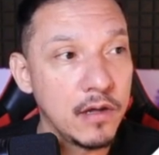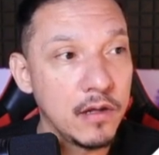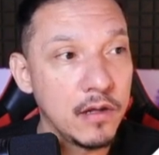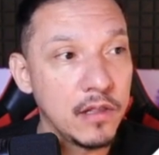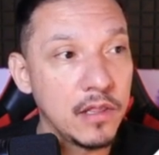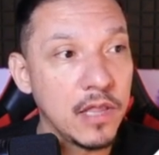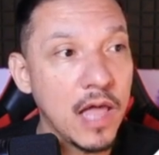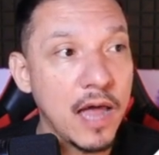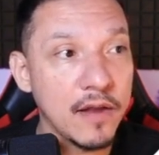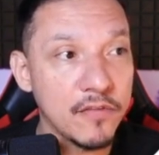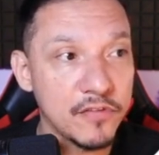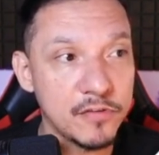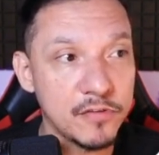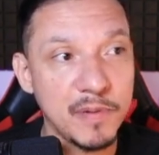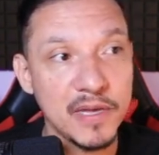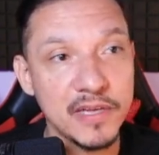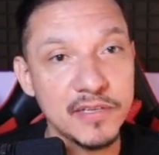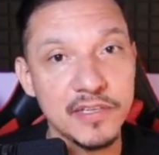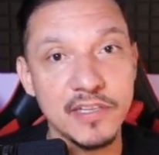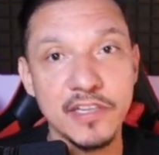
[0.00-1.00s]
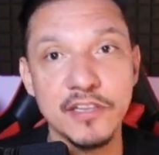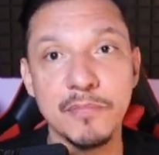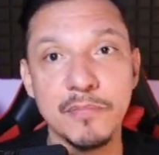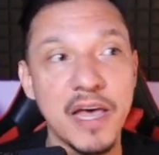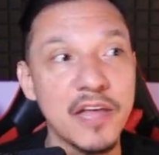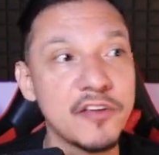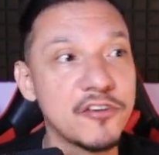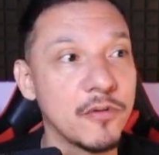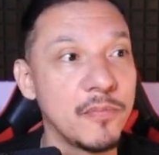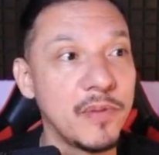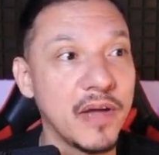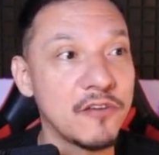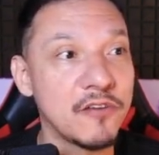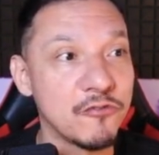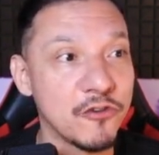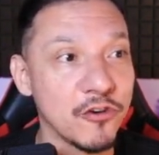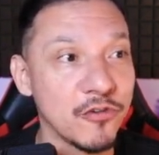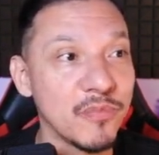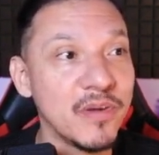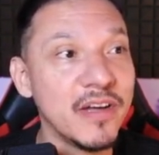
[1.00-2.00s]
A lot of space in this master
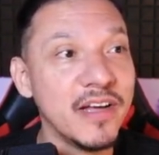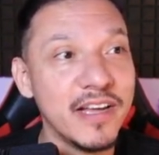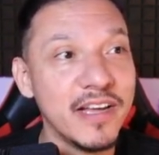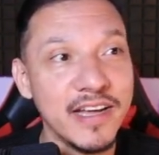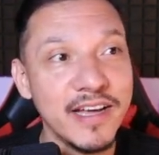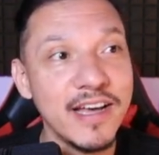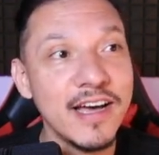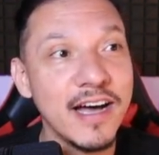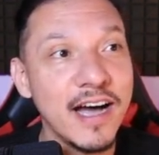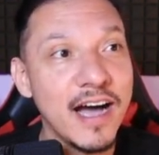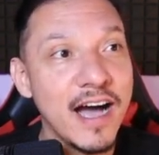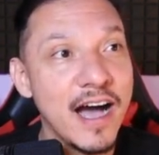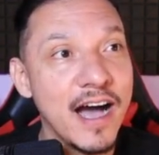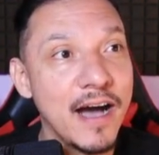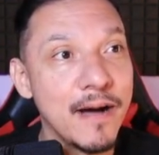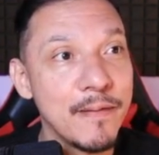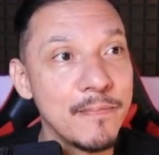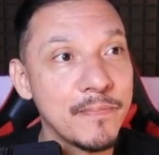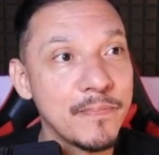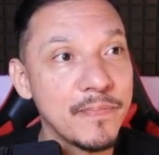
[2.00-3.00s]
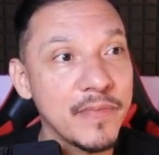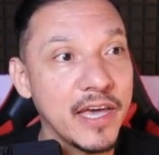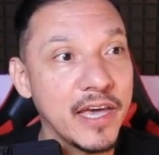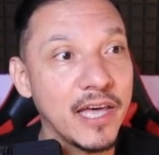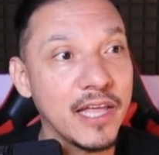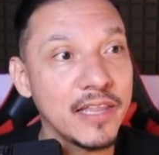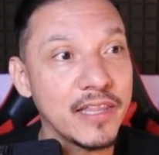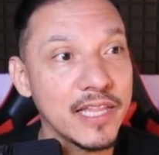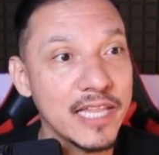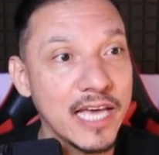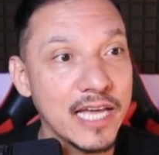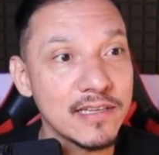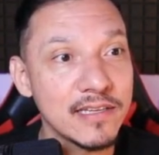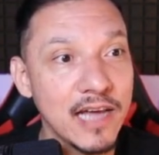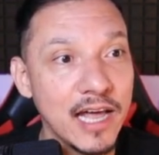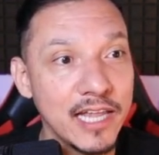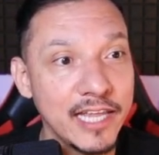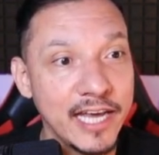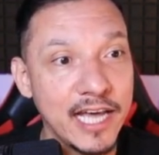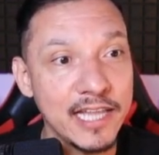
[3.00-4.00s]
bedroom. And that's
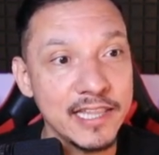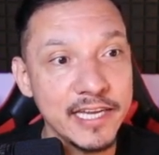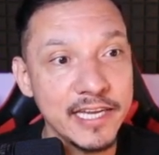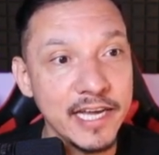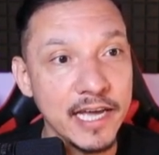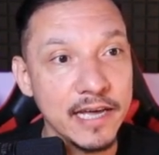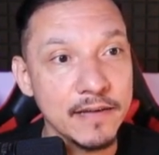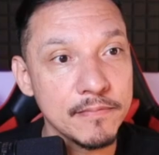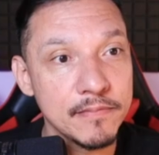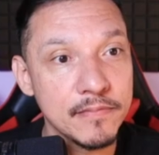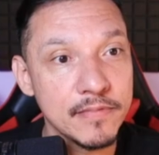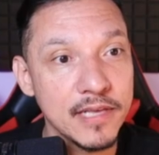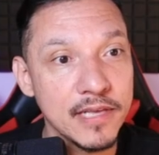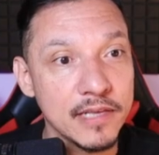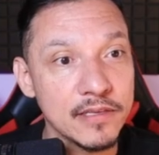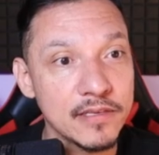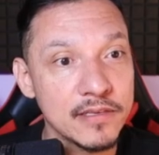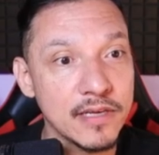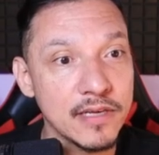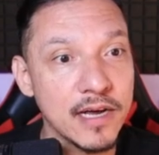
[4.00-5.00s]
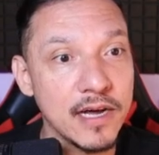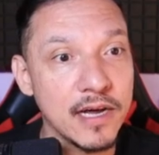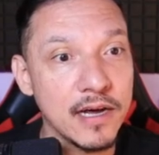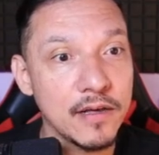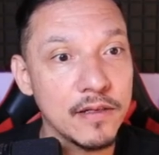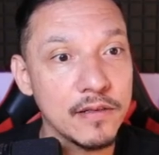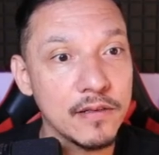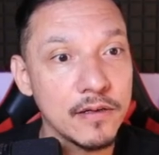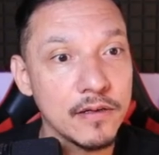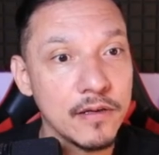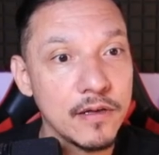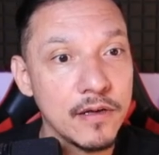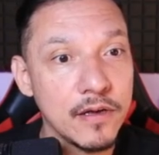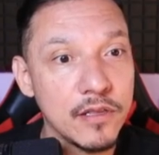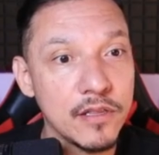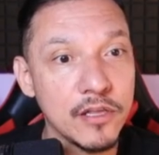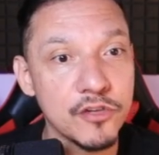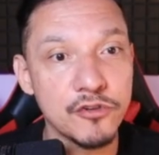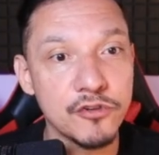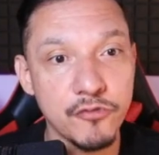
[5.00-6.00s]
Alejandria. That's the
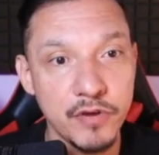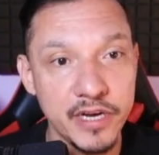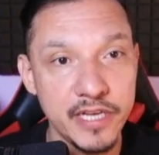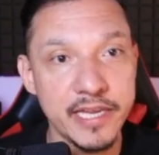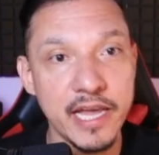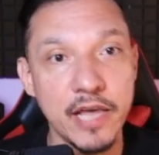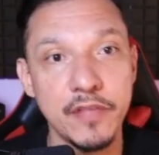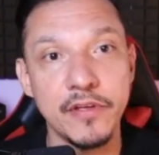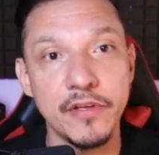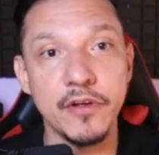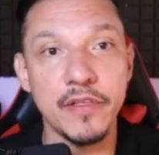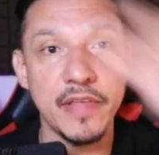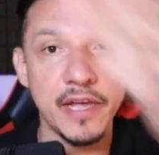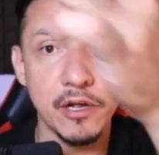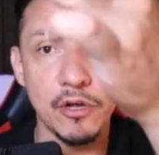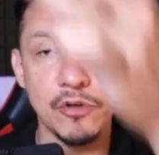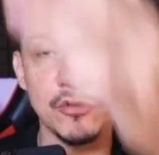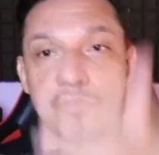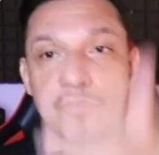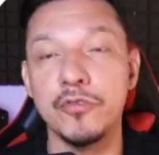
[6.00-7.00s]
street down there that goes